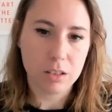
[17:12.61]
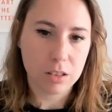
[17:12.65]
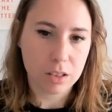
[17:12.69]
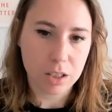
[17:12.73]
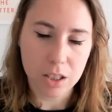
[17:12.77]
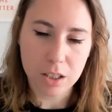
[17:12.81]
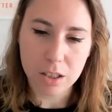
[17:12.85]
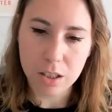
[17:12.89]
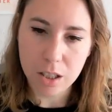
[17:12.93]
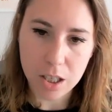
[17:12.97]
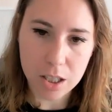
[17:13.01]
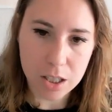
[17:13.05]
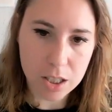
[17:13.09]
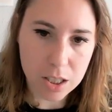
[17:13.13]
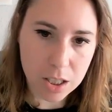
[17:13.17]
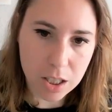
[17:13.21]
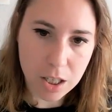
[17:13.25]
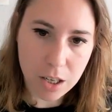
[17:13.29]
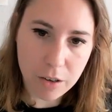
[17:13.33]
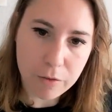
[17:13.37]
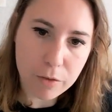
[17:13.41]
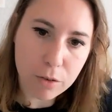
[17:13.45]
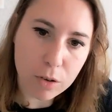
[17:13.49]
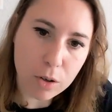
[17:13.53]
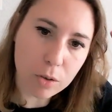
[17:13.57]
It has
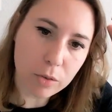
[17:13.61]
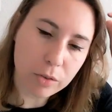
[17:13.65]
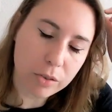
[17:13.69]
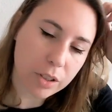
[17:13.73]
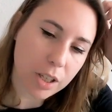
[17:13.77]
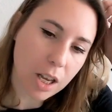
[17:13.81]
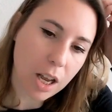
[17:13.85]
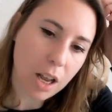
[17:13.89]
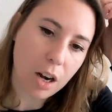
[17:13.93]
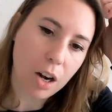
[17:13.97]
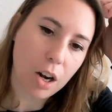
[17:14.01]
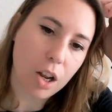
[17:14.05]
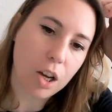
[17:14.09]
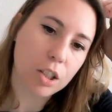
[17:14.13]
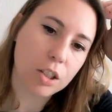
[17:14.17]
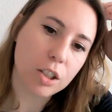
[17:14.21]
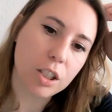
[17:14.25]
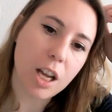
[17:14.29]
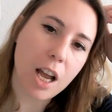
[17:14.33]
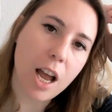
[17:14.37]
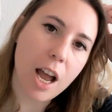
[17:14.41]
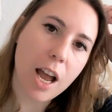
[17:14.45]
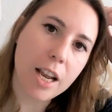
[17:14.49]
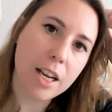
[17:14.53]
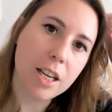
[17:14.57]
evolved a lot.
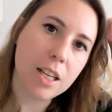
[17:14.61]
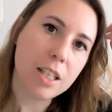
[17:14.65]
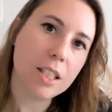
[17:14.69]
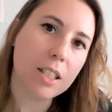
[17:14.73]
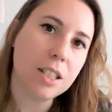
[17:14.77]
I